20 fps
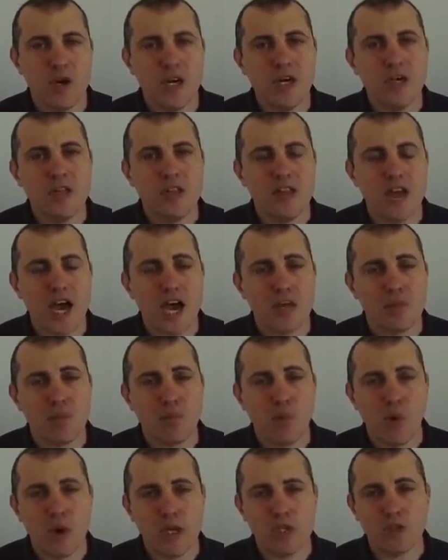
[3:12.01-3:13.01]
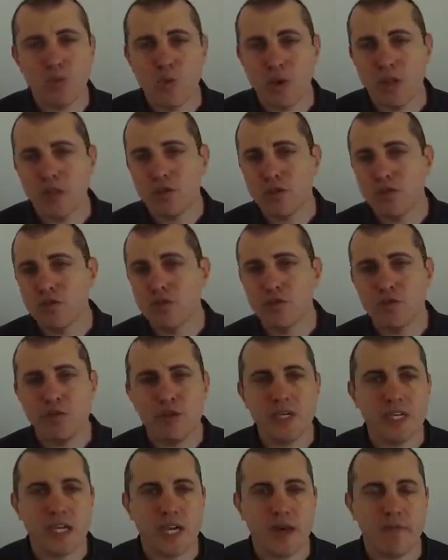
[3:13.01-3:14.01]
Where did that
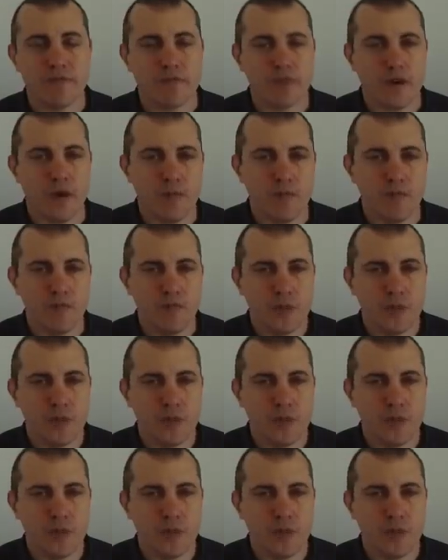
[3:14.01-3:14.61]
0.123 come from?